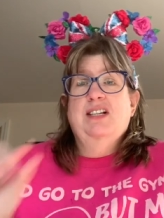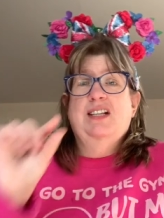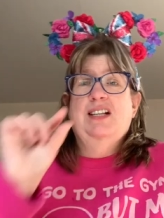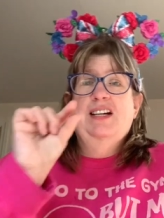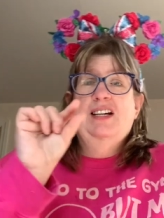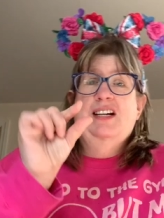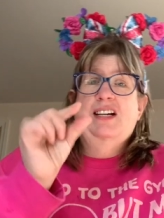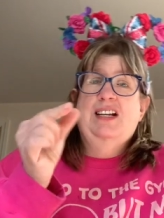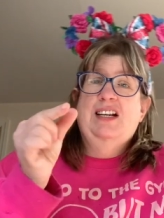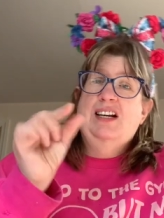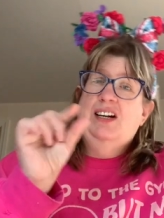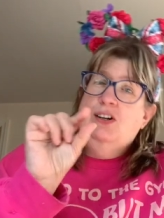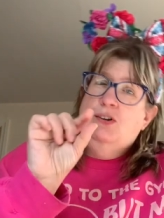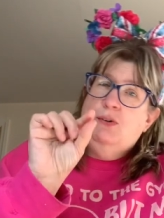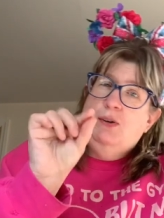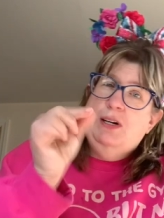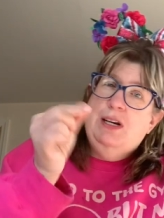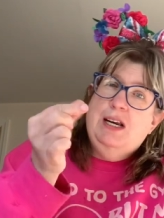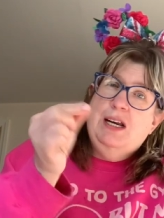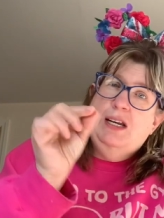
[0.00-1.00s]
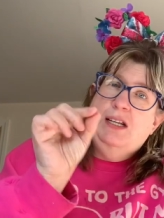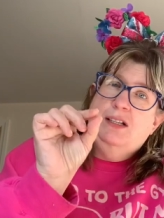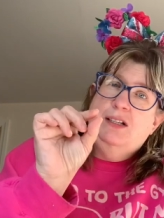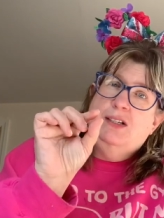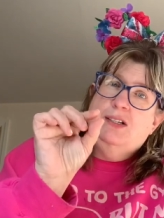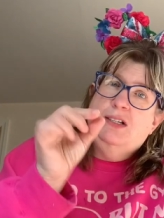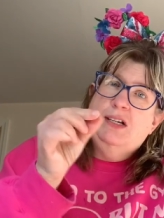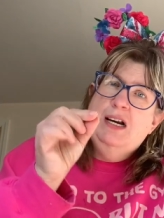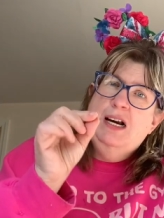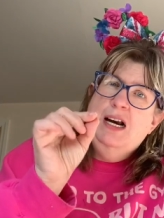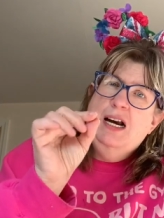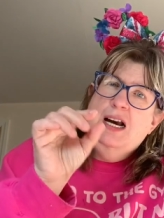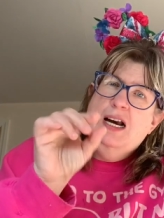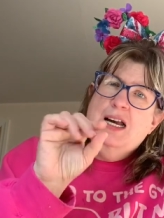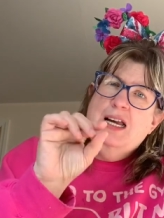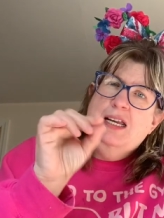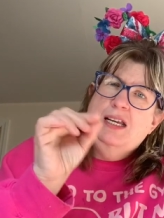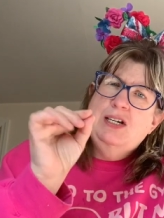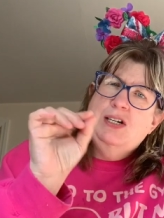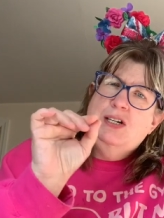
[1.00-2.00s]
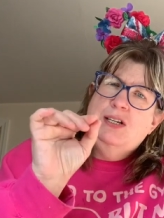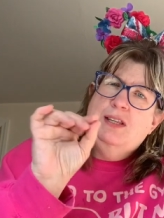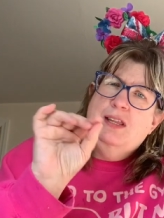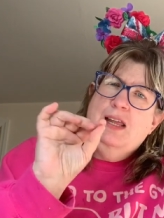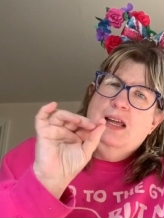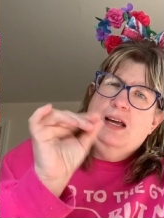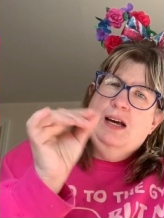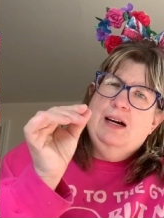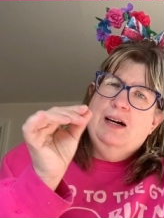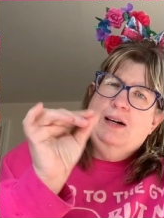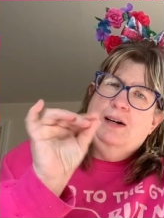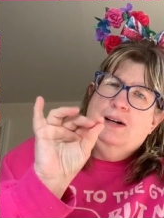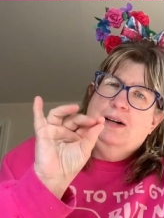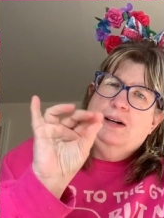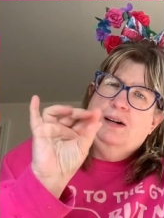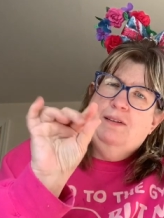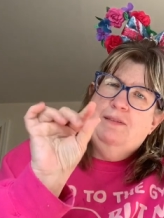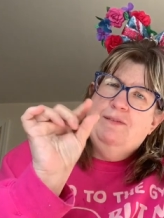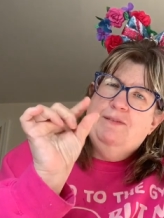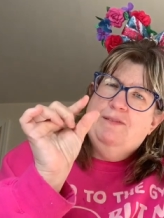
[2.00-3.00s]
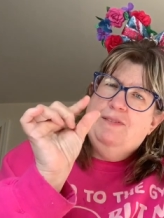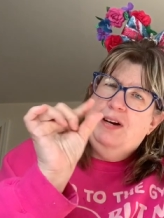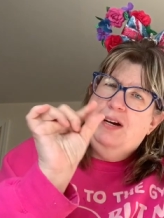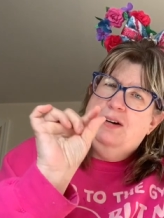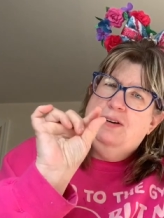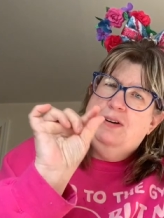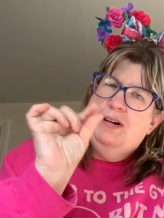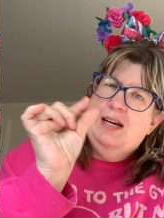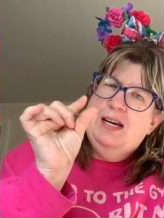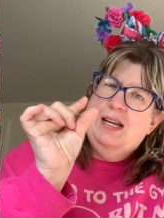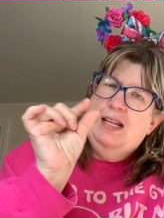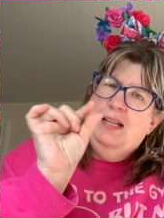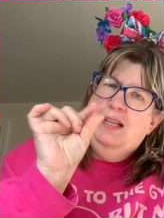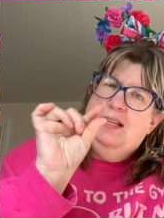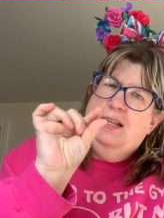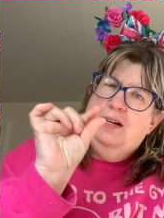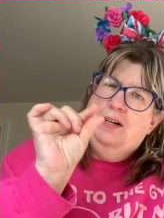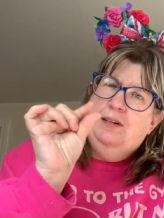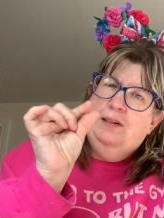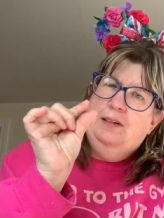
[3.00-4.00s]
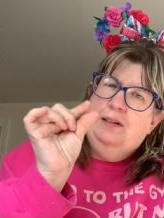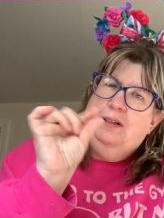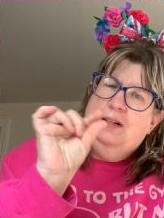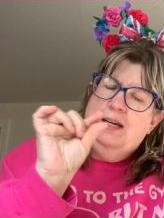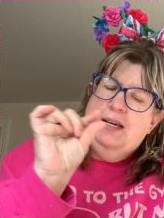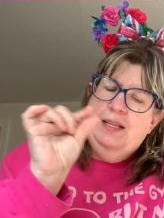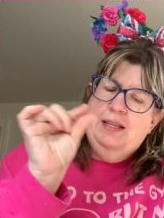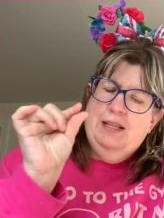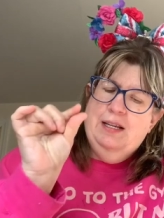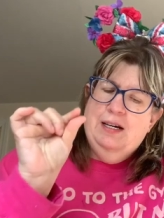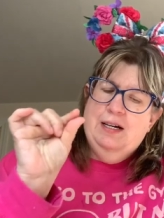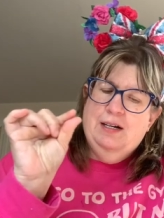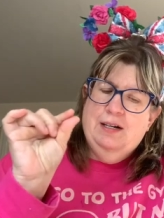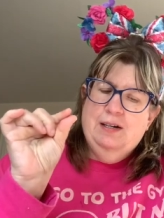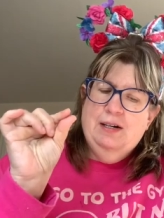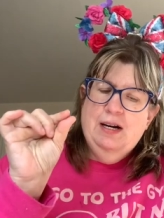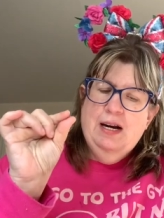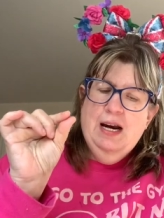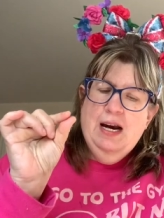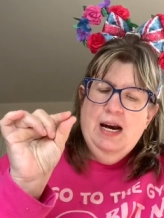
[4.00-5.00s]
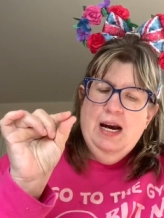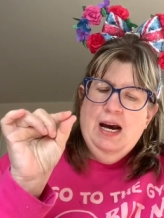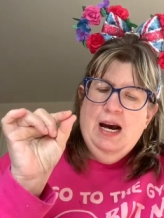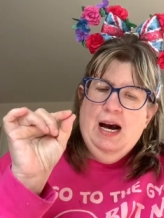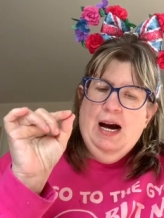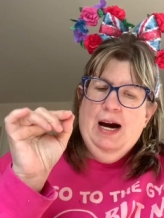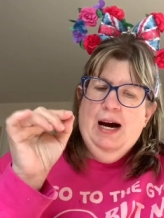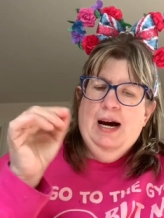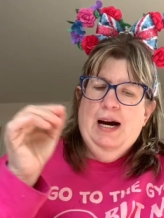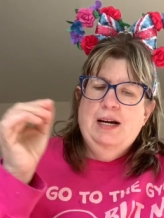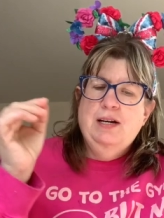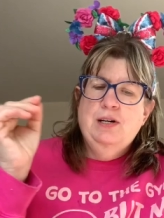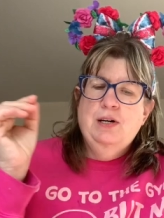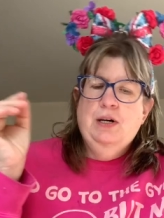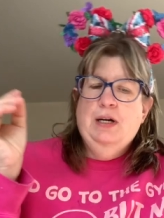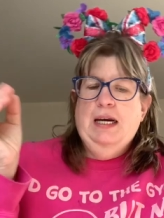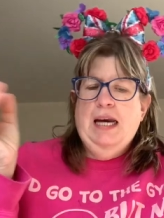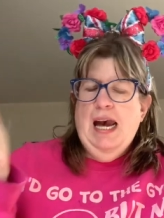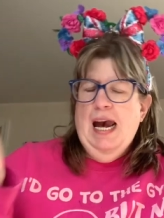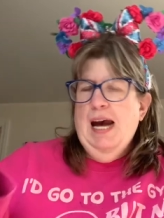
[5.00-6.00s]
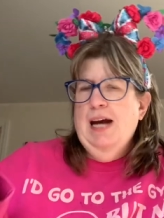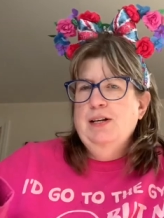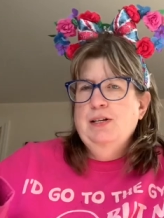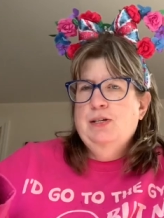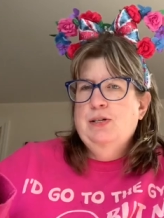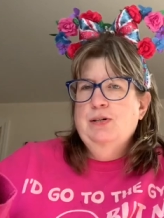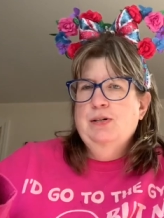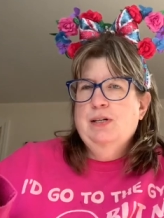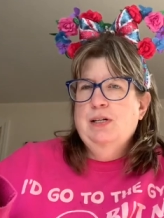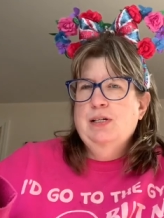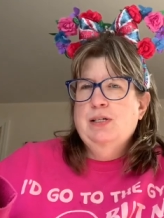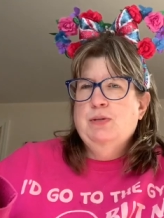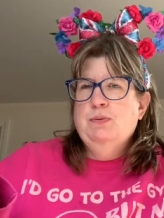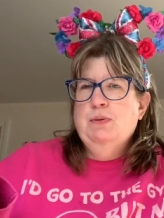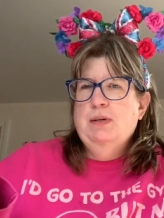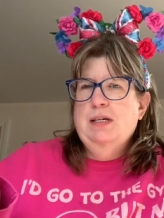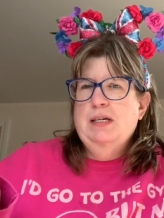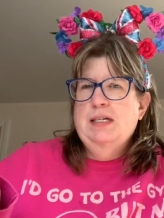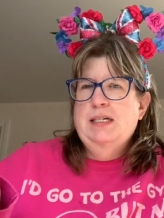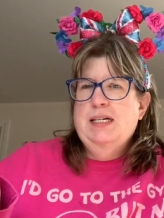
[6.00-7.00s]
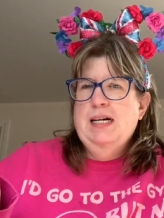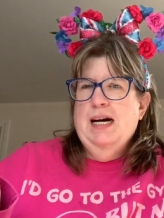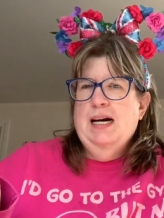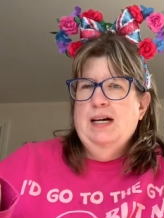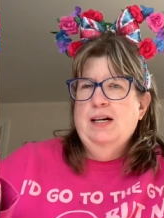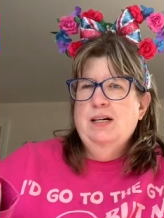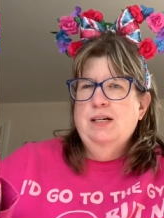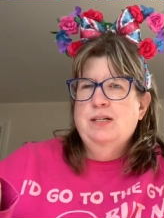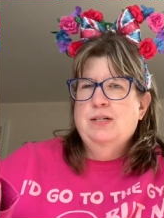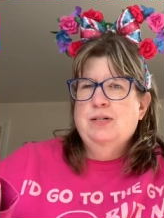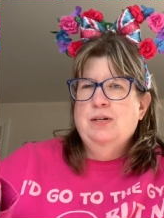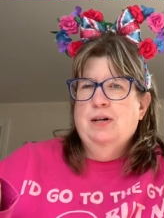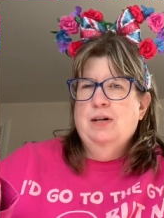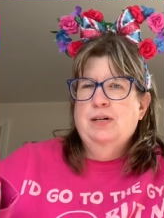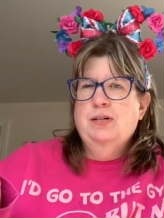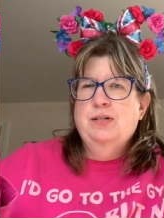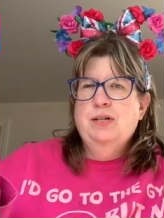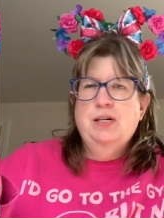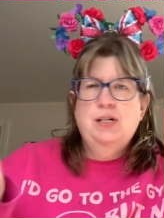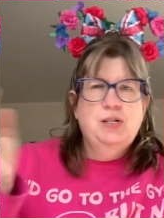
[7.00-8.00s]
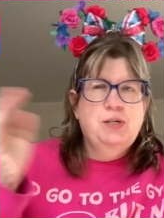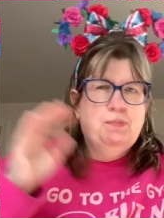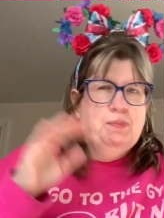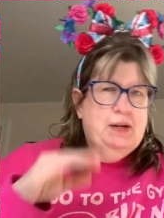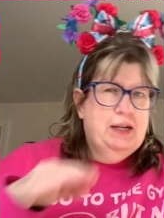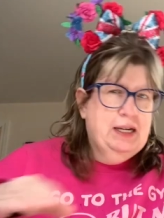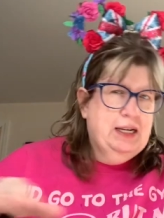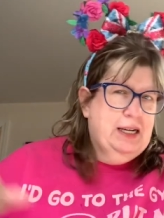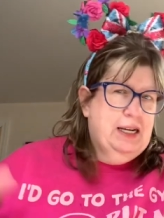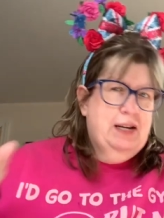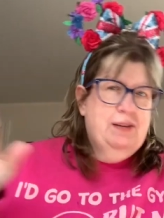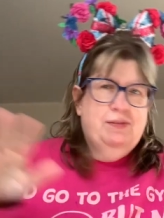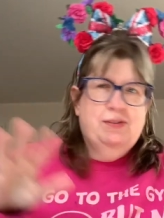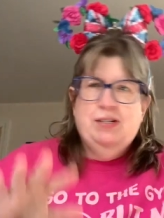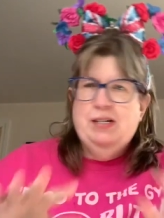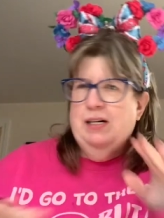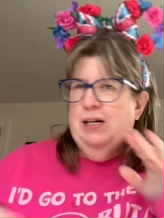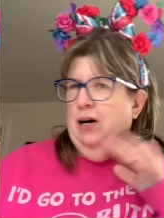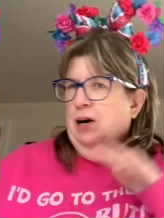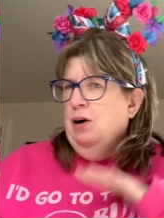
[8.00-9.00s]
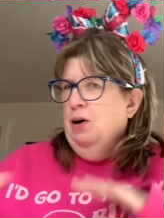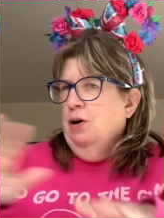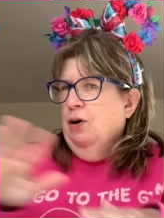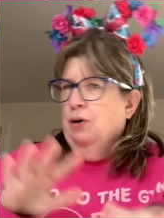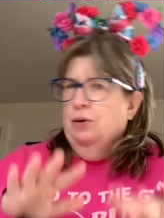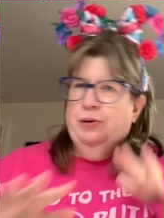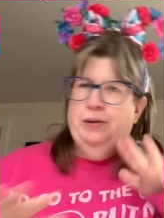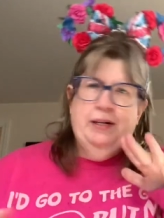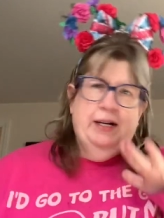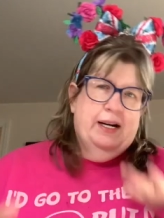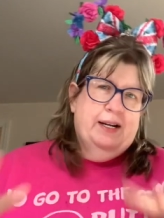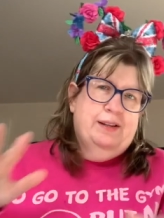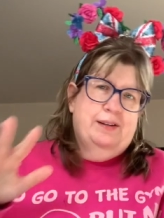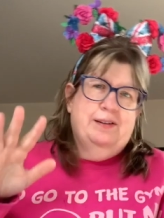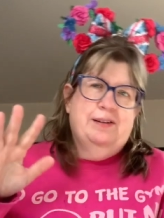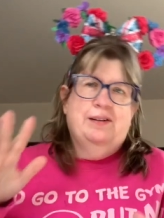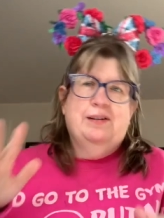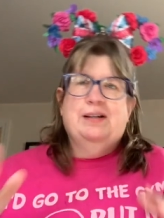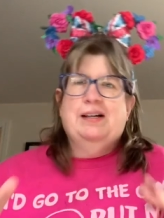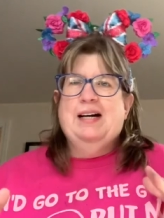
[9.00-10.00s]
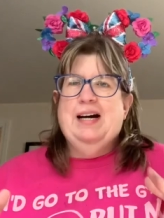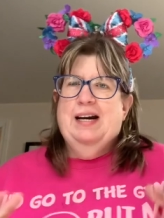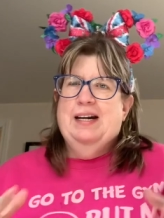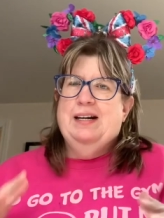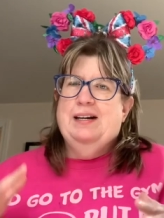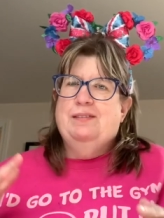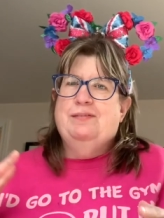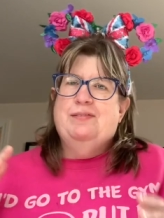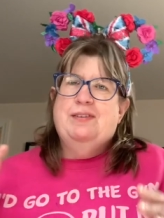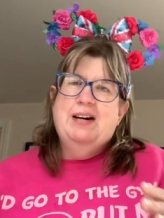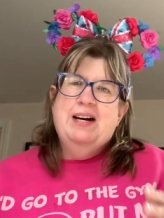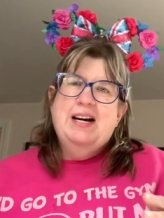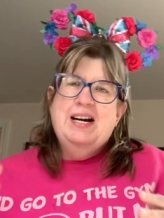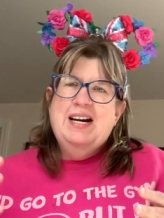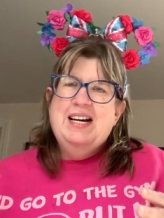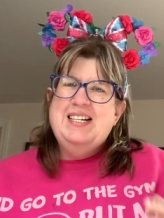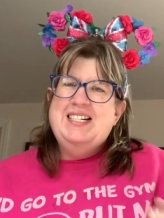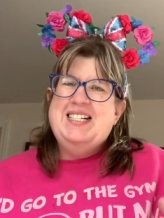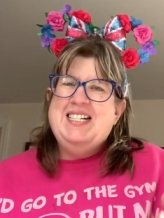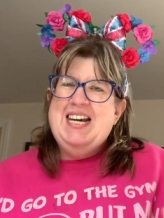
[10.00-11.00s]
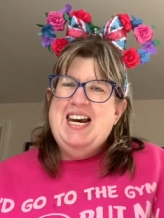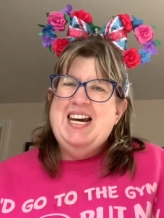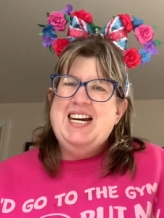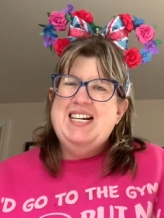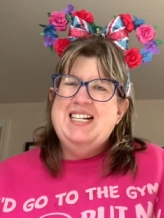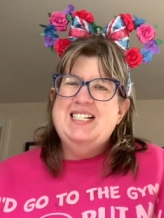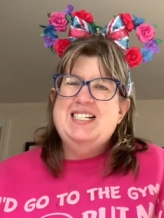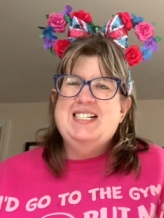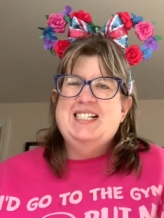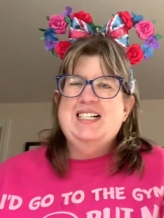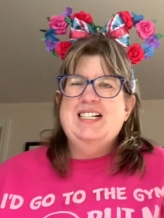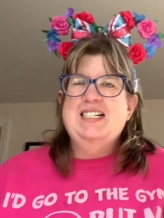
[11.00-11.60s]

The ingredients are very little in there. Uh, you can do this with Italian sausage, but it gives it a whole nother kind of taste.